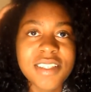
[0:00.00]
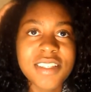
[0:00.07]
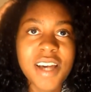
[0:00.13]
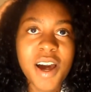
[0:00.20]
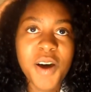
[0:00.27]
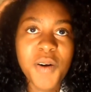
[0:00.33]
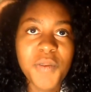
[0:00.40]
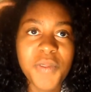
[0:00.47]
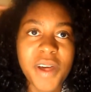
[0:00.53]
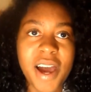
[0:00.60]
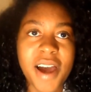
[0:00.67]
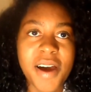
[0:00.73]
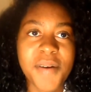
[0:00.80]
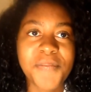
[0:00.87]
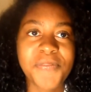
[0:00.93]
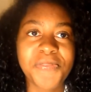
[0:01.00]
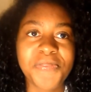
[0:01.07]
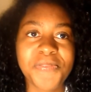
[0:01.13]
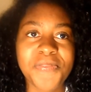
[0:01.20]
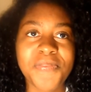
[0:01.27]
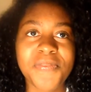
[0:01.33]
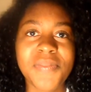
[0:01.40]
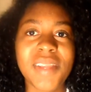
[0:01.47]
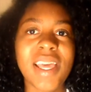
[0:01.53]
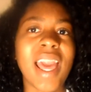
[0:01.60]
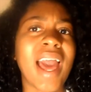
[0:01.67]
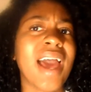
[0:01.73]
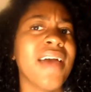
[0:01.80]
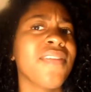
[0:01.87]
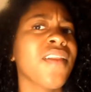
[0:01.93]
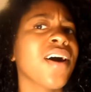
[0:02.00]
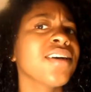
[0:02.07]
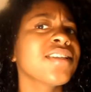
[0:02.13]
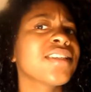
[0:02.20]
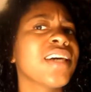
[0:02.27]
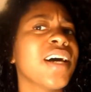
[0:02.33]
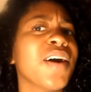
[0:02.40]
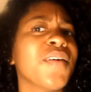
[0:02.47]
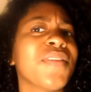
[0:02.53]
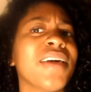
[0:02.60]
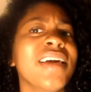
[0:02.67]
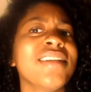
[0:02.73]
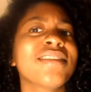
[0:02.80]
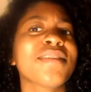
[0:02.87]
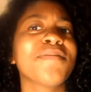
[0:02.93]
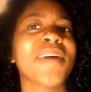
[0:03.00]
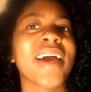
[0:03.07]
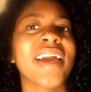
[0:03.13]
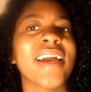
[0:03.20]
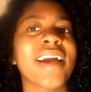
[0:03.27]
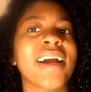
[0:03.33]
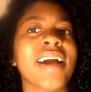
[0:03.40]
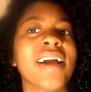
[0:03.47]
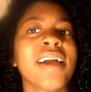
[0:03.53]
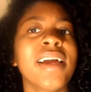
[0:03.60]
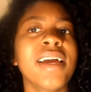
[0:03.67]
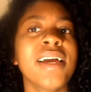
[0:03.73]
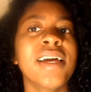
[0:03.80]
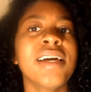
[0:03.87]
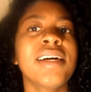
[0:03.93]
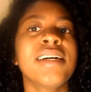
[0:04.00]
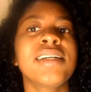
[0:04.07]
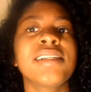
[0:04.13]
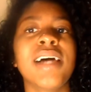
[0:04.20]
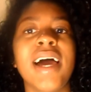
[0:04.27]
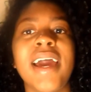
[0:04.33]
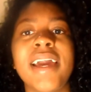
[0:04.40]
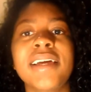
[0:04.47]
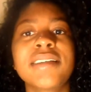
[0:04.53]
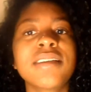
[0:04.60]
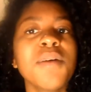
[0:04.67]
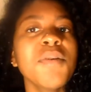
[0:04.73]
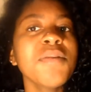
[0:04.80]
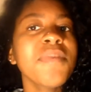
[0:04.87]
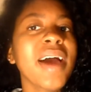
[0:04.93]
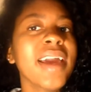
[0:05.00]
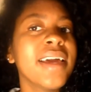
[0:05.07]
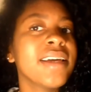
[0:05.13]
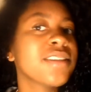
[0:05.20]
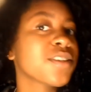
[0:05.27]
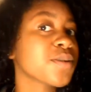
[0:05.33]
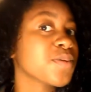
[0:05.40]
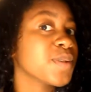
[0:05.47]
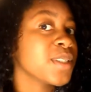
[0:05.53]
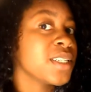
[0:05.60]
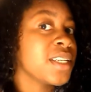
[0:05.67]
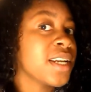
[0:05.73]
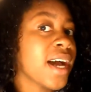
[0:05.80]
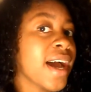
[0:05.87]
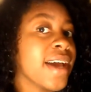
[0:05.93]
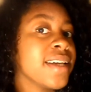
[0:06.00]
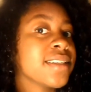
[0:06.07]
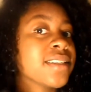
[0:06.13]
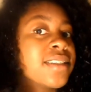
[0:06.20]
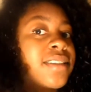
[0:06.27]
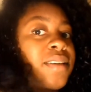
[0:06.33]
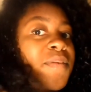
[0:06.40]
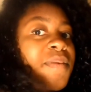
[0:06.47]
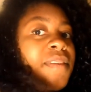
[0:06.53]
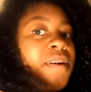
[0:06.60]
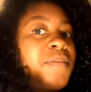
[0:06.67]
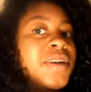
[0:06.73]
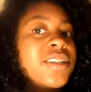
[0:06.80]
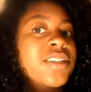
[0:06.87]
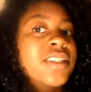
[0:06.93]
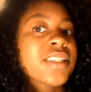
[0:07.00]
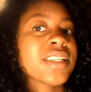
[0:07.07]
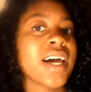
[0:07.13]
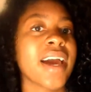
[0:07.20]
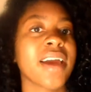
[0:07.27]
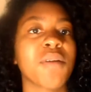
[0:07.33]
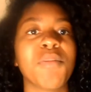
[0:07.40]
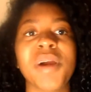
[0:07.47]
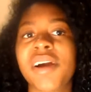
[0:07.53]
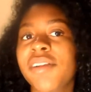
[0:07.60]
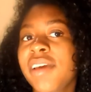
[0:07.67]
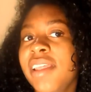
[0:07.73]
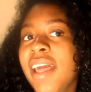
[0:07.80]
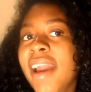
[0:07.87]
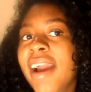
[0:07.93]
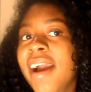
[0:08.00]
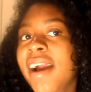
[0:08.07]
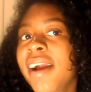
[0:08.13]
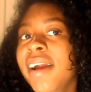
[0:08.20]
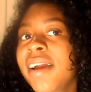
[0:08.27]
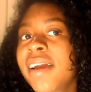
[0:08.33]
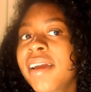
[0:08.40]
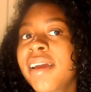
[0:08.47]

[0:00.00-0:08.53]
So um, yeah, and also the ends of my hair. Like some of my ends are really nice, and some of them are just like barely there.